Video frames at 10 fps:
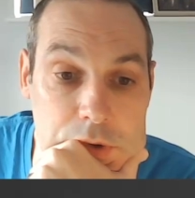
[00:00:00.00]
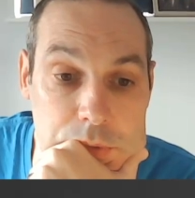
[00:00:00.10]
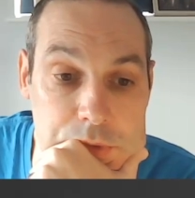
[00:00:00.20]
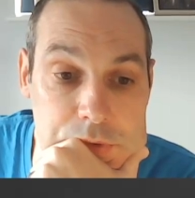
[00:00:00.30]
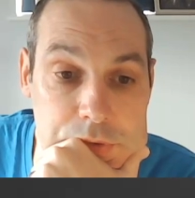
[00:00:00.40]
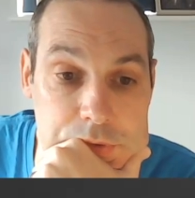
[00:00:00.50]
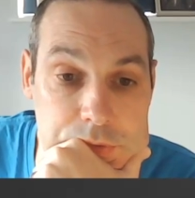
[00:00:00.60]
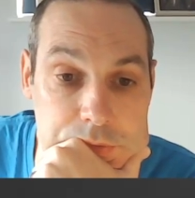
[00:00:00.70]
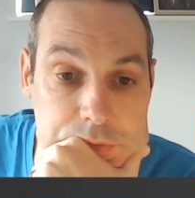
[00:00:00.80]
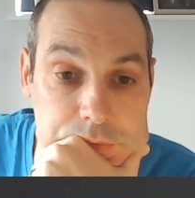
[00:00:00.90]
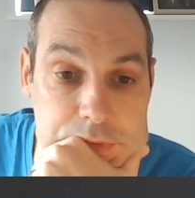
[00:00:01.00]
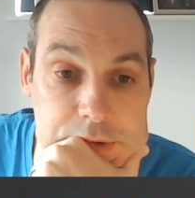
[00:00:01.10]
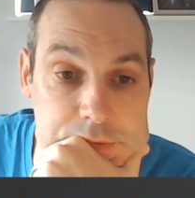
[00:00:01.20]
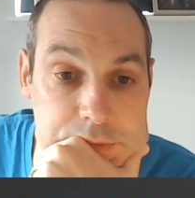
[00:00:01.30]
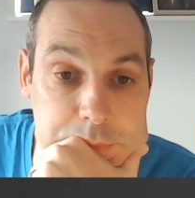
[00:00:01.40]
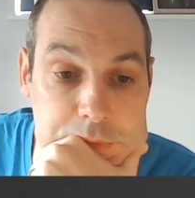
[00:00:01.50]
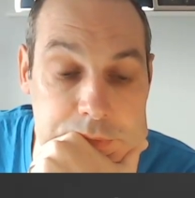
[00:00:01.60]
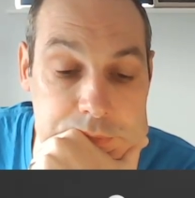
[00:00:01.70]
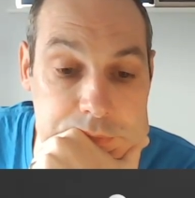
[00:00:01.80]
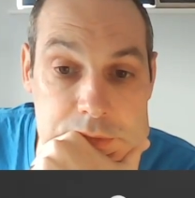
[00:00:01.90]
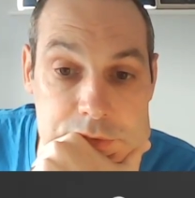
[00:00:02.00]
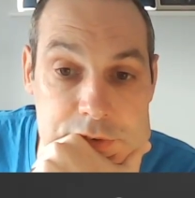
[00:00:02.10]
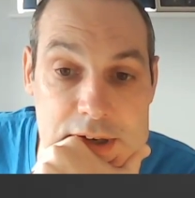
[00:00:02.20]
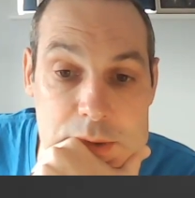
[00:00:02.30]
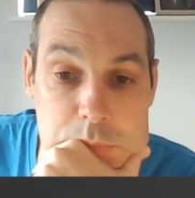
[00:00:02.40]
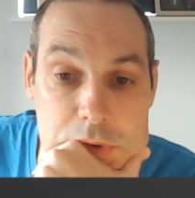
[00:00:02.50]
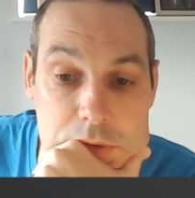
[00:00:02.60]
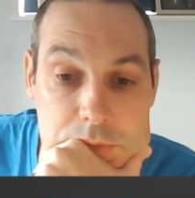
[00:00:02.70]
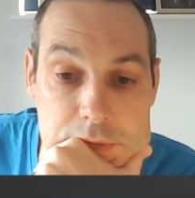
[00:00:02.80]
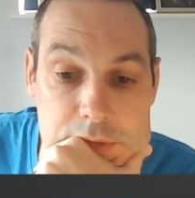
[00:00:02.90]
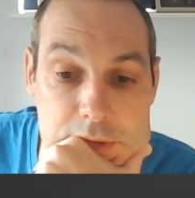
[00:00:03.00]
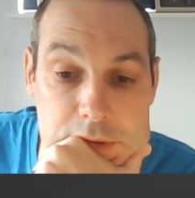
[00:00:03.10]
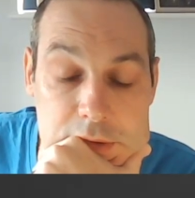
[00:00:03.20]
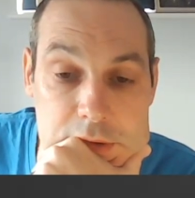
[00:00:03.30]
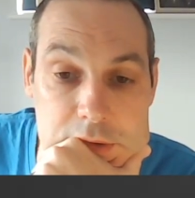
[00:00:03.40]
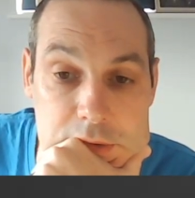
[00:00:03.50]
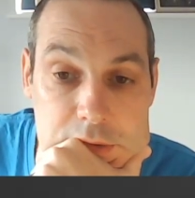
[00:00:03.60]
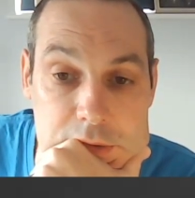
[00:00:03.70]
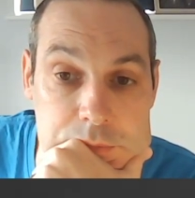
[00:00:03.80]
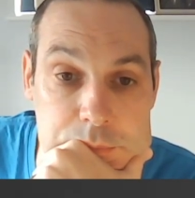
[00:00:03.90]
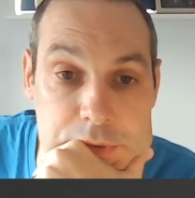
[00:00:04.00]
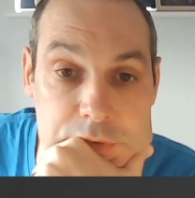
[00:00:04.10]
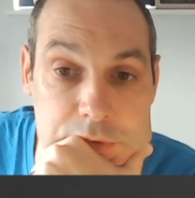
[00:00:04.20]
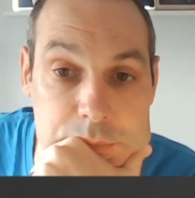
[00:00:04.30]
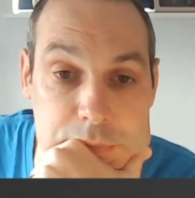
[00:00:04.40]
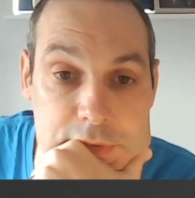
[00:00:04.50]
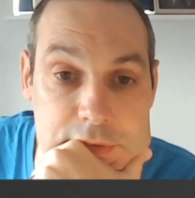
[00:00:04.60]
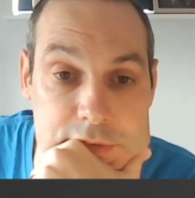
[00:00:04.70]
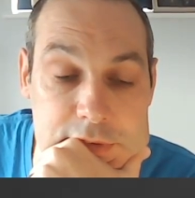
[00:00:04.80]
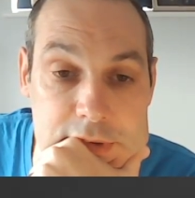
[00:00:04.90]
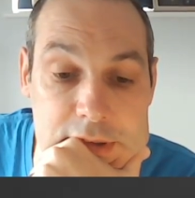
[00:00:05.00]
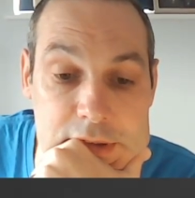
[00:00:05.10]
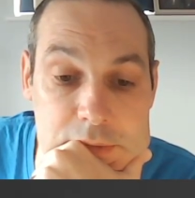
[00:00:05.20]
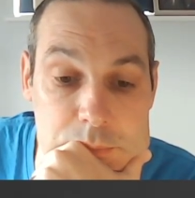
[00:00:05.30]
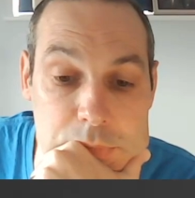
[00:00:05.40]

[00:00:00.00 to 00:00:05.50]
was reasonable. Check, block with the bishop, potentially.